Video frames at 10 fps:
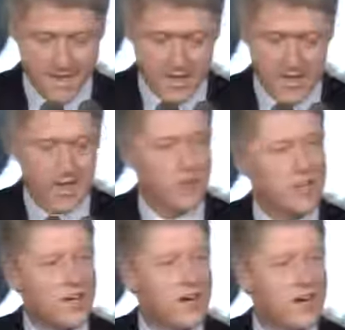Not
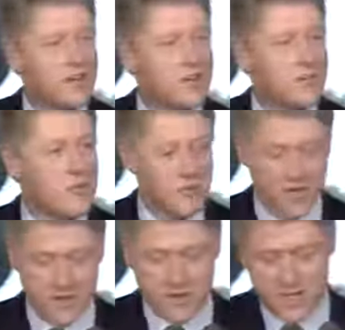only to honor the
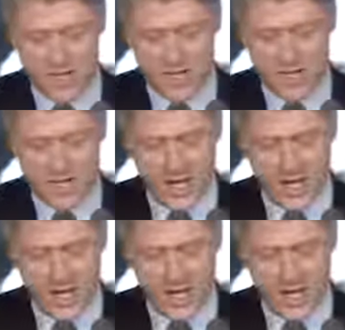memory of Christy Lynn